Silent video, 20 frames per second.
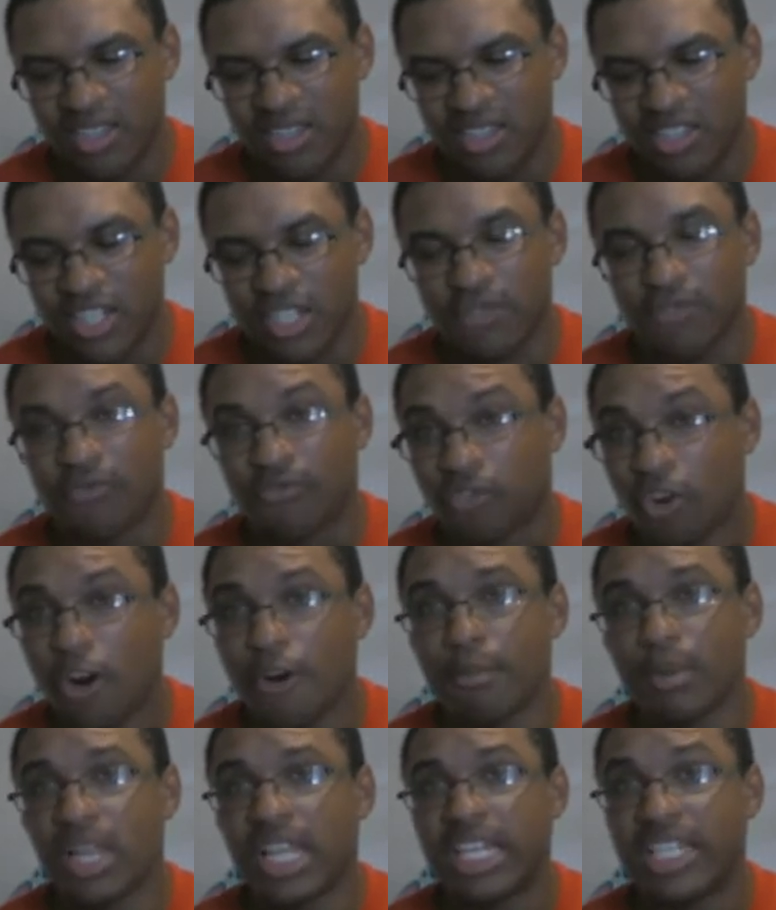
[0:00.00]
just
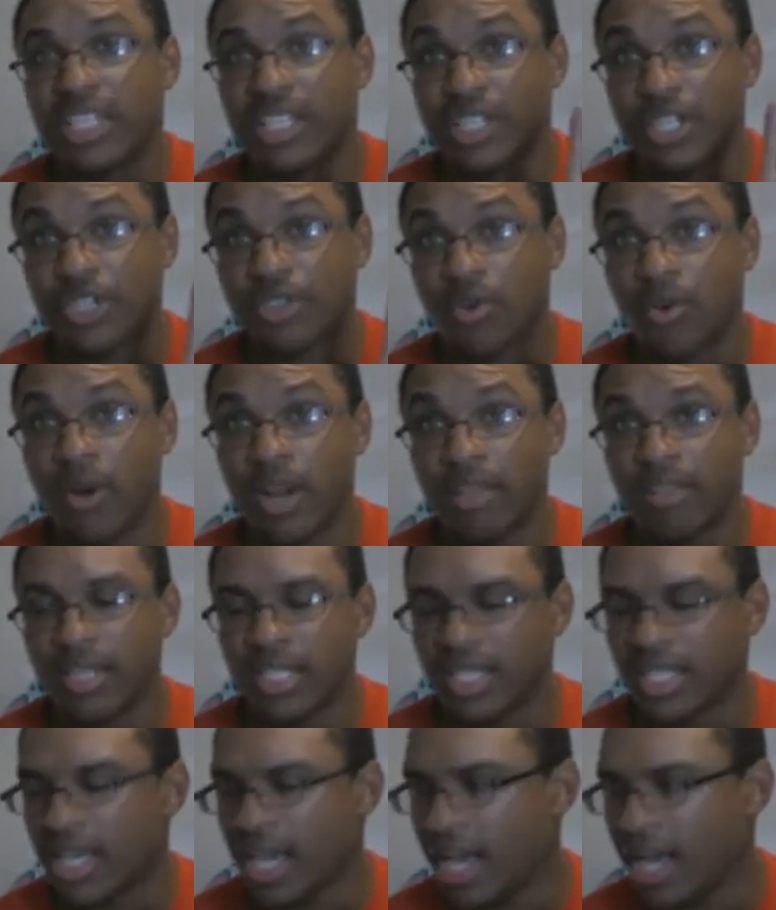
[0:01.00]
verbally destroy
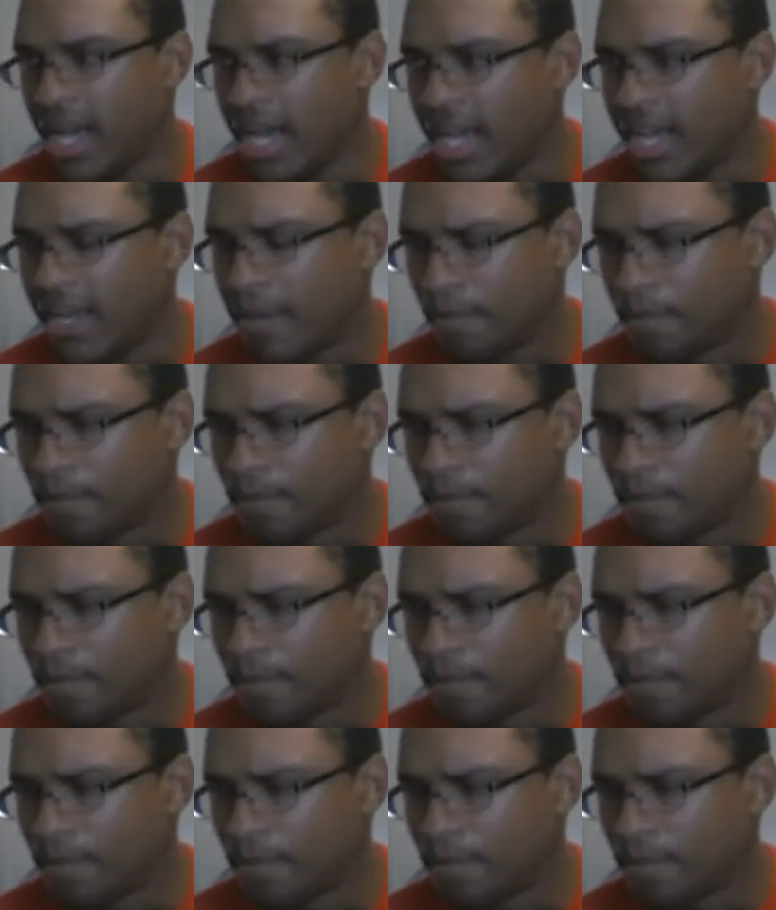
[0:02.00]
this guy.